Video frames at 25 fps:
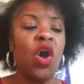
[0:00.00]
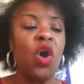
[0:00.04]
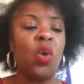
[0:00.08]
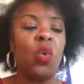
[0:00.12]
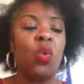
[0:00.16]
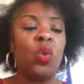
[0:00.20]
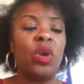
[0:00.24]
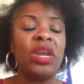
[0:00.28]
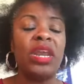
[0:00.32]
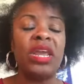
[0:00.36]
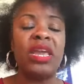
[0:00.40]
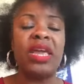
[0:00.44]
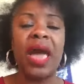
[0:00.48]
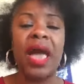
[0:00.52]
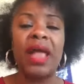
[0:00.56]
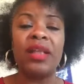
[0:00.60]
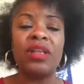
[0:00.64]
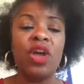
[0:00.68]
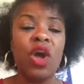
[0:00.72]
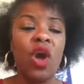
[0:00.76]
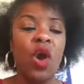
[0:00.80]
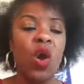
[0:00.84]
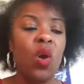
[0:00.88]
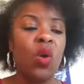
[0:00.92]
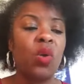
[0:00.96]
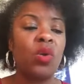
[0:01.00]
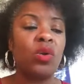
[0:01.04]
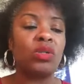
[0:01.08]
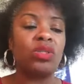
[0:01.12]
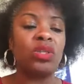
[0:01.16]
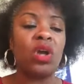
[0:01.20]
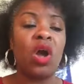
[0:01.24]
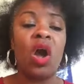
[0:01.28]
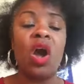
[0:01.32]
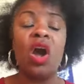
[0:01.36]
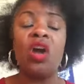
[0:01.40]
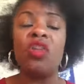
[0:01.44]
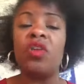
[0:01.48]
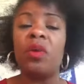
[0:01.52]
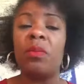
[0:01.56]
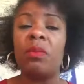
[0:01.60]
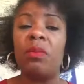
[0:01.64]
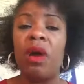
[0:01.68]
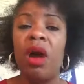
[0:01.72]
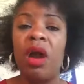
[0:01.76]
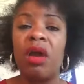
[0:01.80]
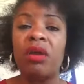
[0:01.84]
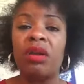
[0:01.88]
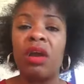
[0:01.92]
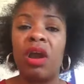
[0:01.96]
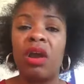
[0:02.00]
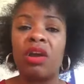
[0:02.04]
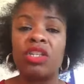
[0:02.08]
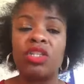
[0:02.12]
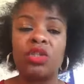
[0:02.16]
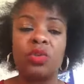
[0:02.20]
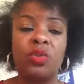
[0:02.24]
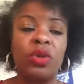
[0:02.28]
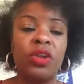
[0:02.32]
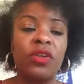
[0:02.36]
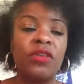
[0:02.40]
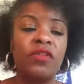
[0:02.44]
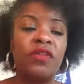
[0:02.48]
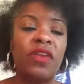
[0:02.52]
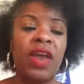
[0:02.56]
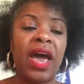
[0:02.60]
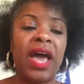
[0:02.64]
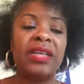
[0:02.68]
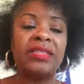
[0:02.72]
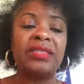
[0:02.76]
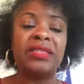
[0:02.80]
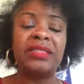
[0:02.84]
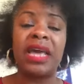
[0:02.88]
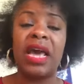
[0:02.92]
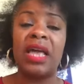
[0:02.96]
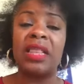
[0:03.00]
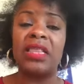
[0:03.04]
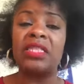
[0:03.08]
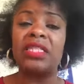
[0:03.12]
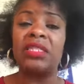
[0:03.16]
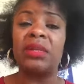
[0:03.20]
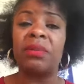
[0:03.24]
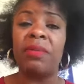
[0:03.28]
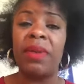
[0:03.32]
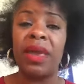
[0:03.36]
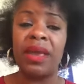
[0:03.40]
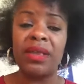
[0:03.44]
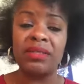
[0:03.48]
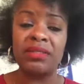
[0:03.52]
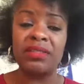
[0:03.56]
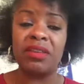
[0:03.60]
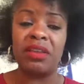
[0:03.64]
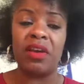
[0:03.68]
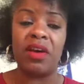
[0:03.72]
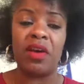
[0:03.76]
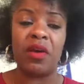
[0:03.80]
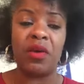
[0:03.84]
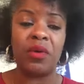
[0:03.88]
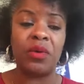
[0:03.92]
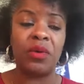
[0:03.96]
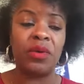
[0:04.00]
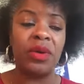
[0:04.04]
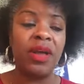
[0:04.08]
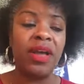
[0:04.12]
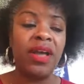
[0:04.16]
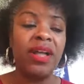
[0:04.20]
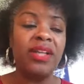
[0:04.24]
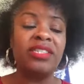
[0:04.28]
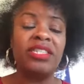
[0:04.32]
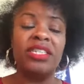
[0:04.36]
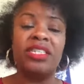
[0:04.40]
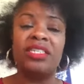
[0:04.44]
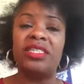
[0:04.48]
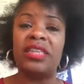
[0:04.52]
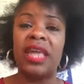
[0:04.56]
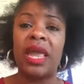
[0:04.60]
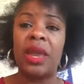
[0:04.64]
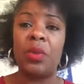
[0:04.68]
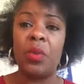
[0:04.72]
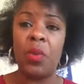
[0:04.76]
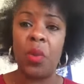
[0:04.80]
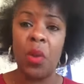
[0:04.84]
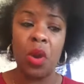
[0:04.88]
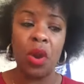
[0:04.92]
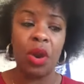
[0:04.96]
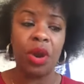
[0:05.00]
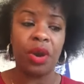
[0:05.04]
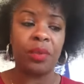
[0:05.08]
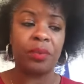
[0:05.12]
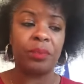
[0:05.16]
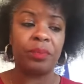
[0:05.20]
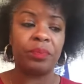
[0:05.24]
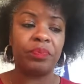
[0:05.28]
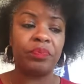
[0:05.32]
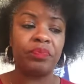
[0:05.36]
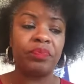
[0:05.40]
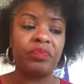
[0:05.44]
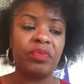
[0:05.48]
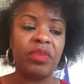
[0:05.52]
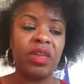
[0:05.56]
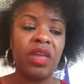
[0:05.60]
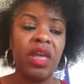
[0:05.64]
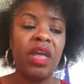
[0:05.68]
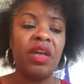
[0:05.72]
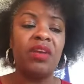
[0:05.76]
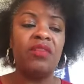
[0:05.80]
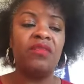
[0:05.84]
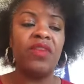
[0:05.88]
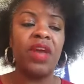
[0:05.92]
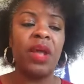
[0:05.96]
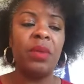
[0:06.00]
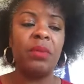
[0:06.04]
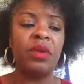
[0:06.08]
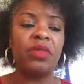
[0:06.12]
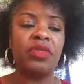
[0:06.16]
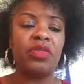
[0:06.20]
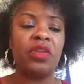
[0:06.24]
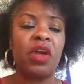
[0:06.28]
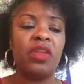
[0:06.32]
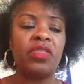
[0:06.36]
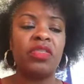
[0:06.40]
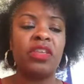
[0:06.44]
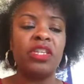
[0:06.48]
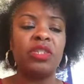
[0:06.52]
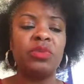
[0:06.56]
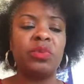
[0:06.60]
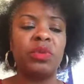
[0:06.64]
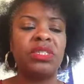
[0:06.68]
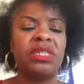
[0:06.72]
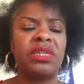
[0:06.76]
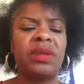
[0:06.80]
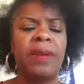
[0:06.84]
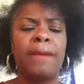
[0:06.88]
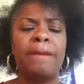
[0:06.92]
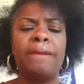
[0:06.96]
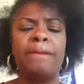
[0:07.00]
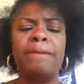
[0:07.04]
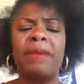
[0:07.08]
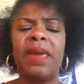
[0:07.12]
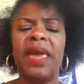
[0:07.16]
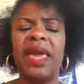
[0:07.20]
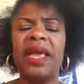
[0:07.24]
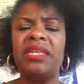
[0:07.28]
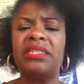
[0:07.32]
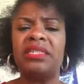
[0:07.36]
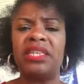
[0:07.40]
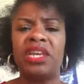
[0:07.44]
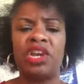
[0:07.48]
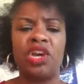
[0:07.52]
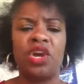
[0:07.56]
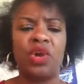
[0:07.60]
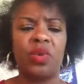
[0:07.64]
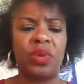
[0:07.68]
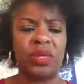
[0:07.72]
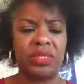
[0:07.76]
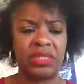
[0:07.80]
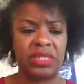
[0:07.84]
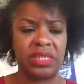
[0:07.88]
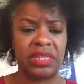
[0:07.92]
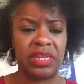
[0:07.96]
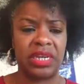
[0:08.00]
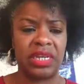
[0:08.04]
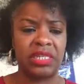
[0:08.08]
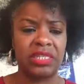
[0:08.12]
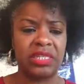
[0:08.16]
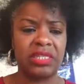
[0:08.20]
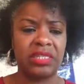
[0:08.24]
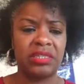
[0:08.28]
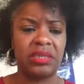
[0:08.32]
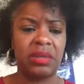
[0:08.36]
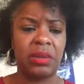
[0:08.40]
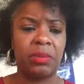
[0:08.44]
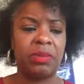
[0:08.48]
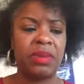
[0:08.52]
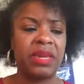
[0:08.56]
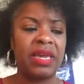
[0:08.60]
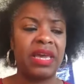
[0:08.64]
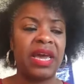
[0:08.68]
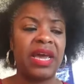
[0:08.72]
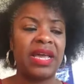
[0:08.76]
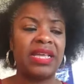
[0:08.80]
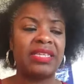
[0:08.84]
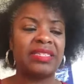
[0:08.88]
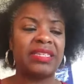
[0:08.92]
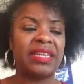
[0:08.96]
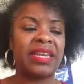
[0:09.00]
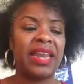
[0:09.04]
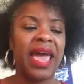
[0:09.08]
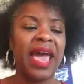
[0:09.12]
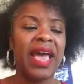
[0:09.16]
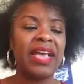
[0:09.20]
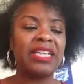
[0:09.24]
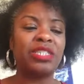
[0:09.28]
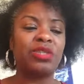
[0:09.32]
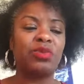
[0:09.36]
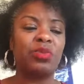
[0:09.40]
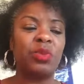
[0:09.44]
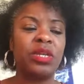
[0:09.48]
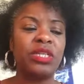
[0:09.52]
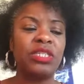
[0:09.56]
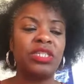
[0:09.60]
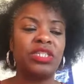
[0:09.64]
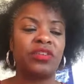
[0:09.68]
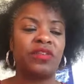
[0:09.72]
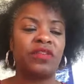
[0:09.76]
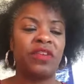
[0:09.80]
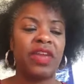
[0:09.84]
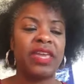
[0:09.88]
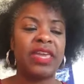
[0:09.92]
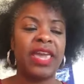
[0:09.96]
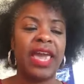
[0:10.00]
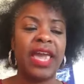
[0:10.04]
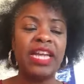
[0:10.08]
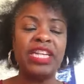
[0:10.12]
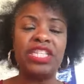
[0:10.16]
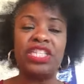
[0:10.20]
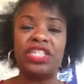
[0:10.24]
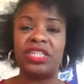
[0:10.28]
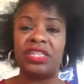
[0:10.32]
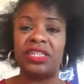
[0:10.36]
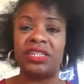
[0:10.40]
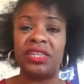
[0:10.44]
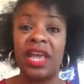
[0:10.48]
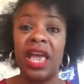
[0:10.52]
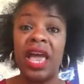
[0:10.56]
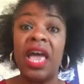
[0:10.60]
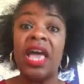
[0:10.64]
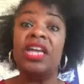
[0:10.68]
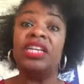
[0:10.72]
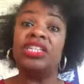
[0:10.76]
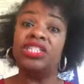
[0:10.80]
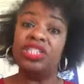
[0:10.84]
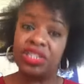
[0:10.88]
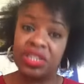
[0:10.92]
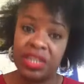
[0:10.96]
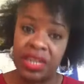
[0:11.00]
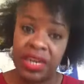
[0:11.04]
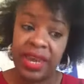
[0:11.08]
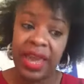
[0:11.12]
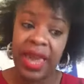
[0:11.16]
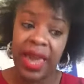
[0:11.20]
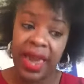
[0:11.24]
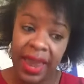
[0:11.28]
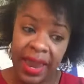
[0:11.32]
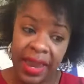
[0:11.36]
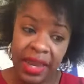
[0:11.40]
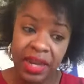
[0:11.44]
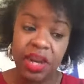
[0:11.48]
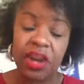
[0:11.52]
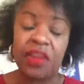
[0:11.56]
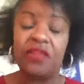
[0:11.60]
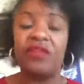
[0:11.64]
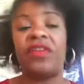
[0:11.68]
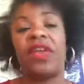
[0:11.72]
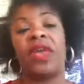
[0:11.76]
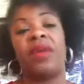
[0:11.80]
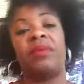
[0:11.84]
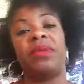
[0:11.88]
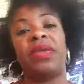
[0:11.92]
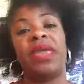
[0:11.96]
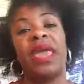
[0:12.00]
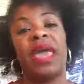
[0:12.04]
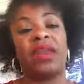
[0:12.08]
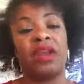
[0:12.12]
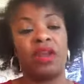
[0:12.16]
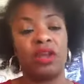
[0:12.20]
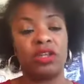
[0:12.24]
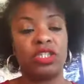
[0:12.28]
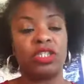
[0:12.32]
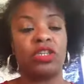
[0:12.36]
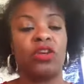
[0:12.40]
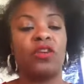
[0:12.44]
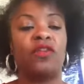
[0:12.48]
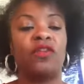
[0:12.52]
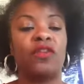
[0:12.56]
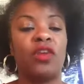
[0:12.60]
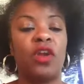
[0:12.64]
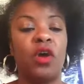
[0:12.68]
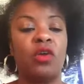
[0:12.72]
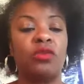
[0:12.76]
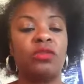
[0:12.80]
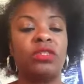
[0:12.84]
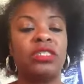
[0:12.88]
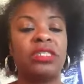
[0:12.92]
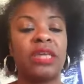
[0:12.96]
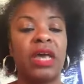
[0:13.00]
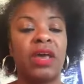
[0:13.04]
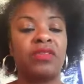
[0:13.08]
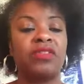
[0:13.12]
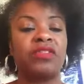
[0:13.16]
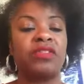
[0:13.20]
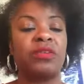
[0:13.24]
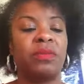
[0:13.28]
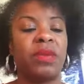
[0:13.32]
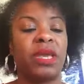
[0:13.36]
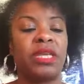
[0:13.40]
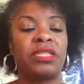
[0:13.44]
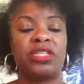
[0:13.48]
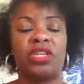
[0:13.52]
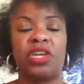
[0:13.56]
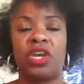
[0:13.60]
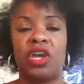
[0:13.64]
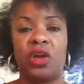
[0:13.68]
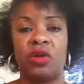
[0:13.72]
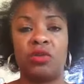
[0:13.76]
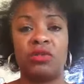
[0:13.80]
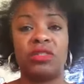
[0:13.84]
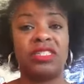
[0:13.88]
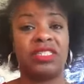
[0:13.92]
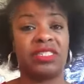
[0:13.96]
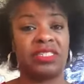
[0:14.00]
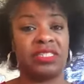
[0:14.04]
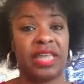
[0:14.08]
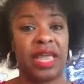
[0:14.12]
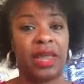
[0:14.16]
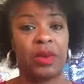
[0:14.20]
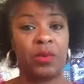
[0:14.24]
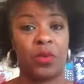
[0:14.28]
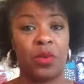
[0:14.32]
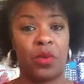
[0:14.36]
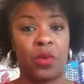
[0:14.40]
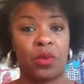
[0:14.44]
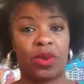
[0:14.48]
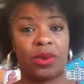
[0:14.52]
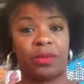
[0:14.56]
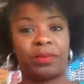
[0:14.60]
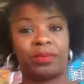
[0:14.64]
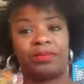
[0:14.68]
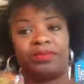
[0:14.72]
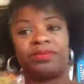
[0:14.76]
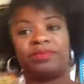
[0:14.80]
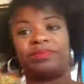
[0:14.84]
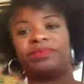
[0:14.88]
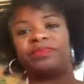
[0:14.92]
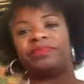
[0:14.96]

When it got cold, all the monarchs would fly south to Mexico to stay warm. Velma thought this was an amazing coincidence because last winter vacation, she and her family had also flown south to Mexico to stay warm.